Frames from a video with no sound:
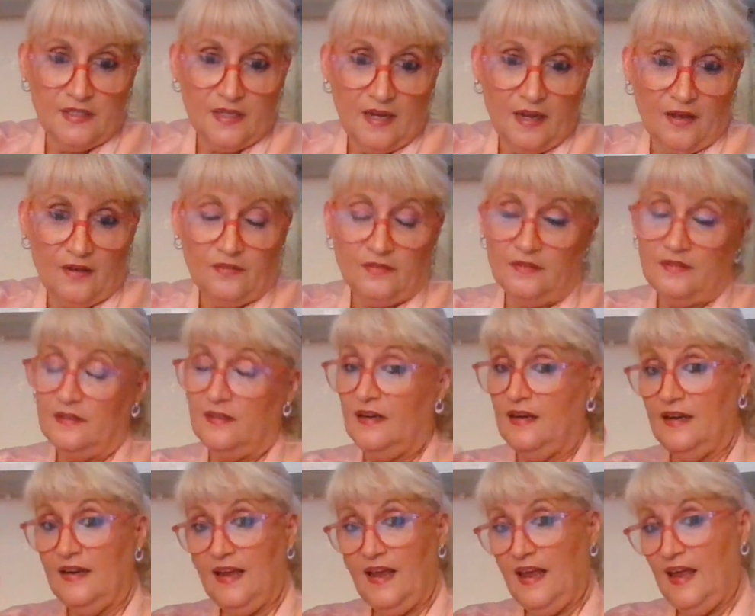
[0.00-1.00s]
town.
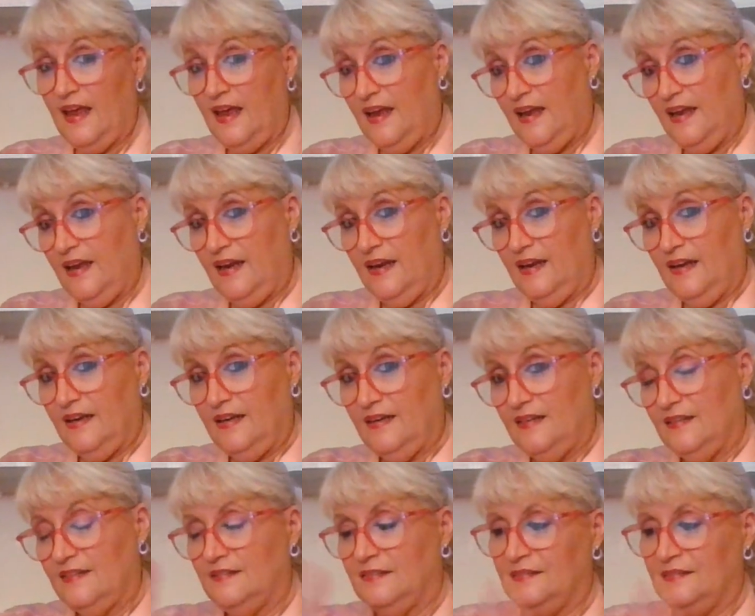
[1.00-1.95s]
Hey.